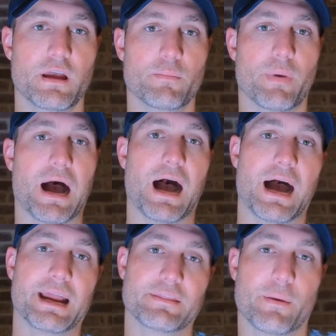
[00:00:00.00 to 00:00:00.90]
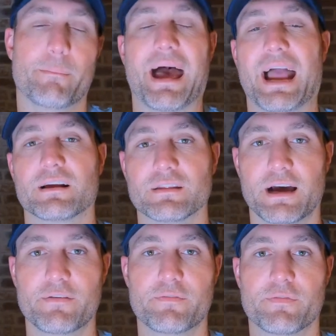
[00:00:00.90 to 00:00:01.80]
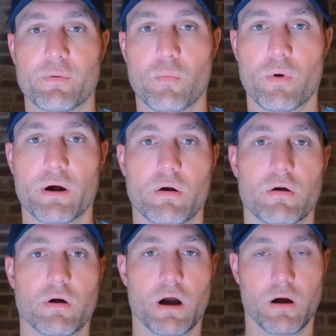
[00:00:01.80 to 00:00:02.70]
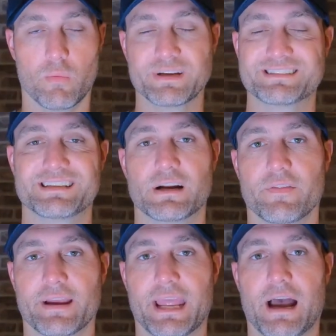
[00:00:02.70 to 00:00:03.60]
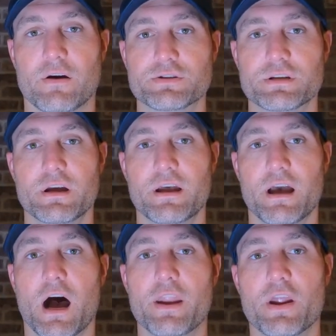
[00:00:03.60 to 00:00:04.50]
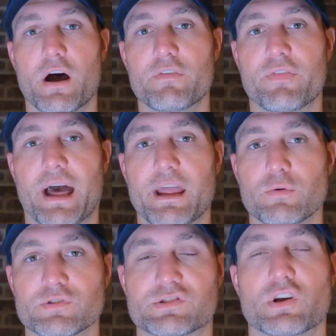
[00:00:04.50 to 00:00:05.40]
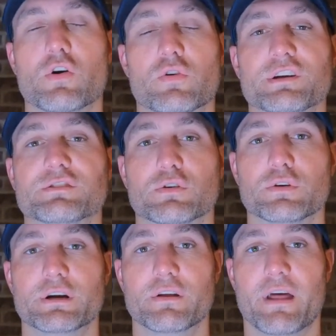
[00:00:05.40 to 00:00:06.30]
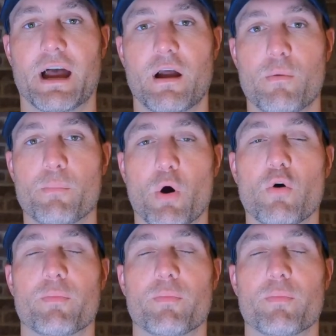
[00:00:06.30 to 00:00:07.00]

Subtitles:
behind the back left from where we sit on the couch, enough that it was so crystal clear that both